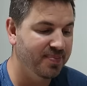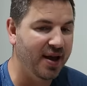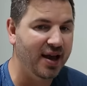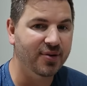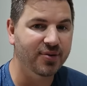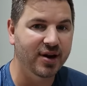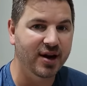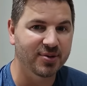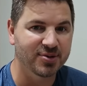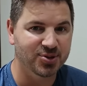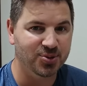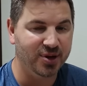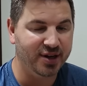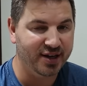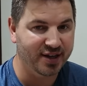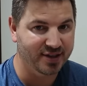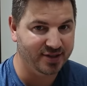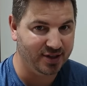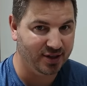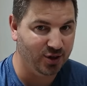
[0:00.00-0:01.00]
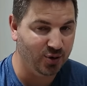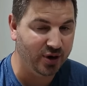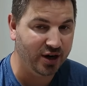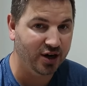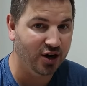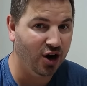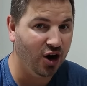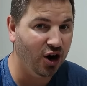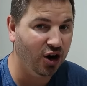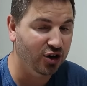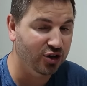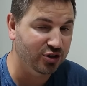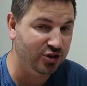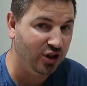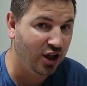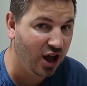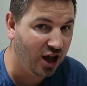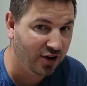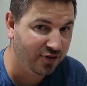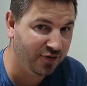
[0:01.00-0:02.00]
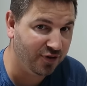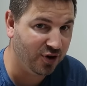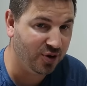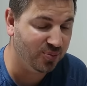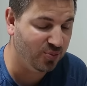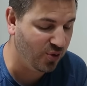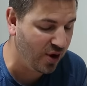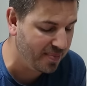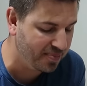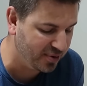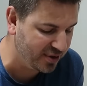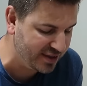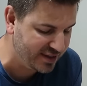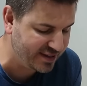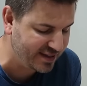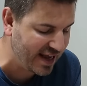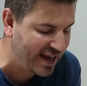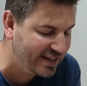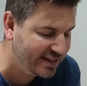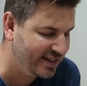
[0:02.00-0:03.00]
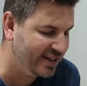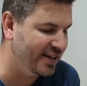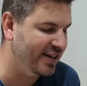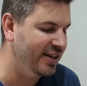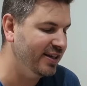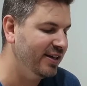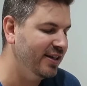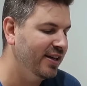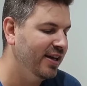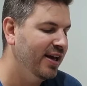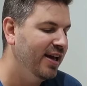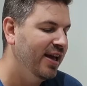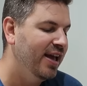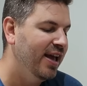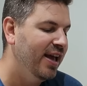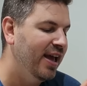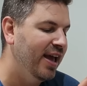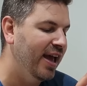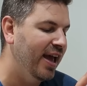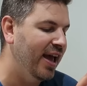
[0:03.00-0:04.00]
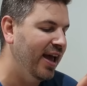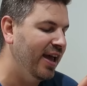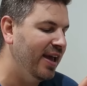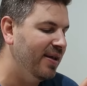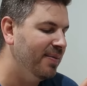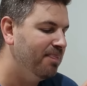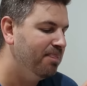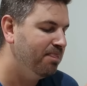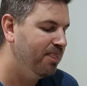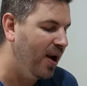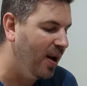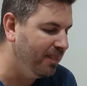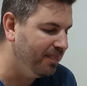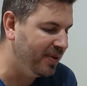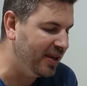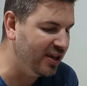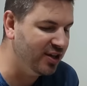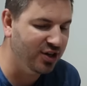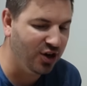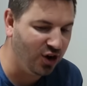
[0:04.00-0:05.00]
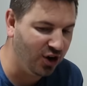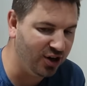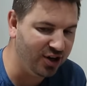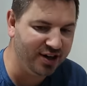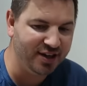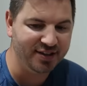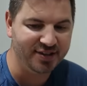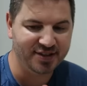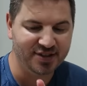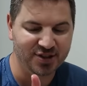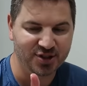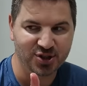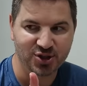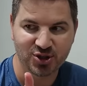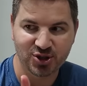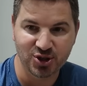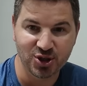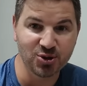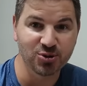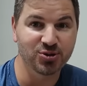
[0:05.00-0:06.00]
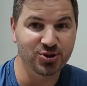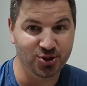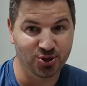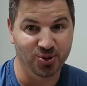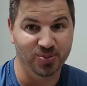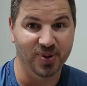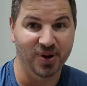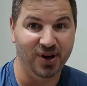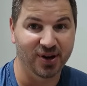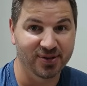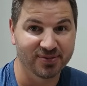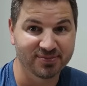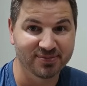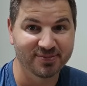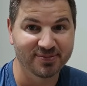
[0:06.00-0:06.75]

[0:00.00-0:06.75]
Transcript: Back when I was working as a lawyer, our law firm represented a pumpkin artist YouTuber.